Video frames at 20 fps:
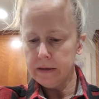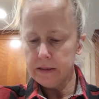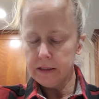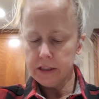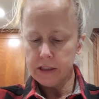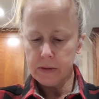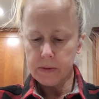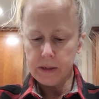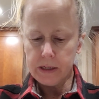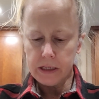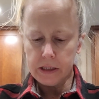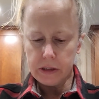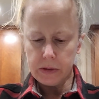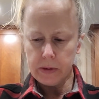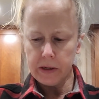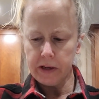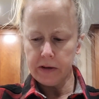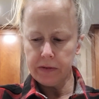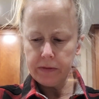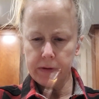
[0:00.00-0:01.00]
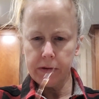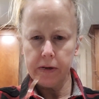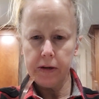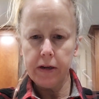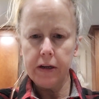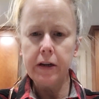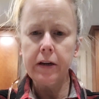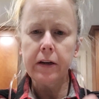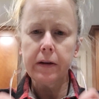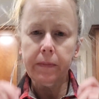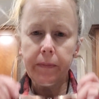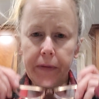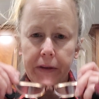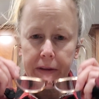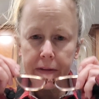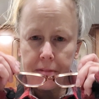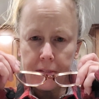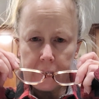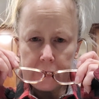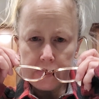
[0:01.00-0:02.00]
2024,
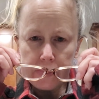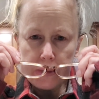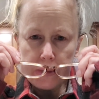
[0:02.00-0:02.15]
and these